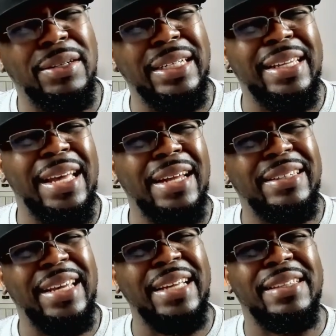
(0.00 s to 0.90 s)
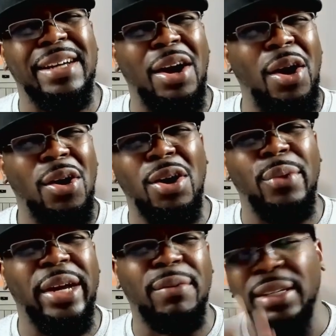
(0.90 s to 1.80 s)
it's kind of take the awe
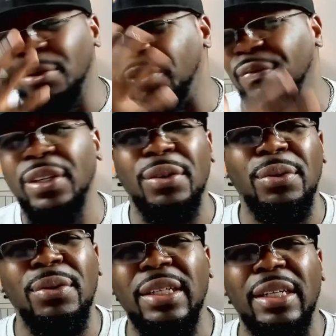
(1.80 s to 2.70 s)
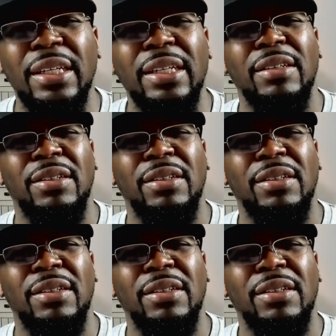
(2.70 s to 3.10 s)
away when you reveal who she is.